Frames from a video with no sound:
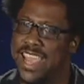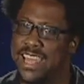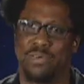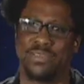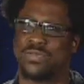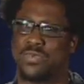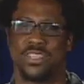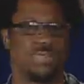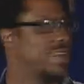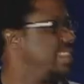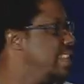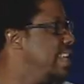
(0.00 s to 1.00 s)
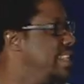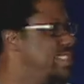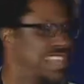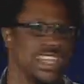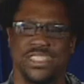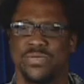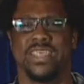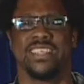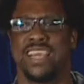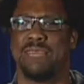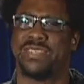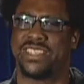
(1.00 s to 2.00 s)
You know what's the worst about these? These 3
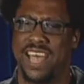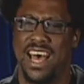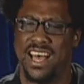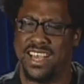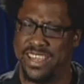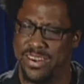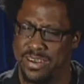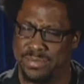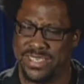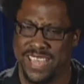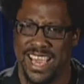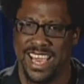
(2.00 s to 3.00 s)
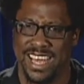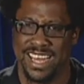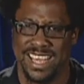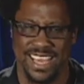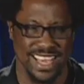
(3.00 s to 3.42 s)
teams suck. You know what I'm saying?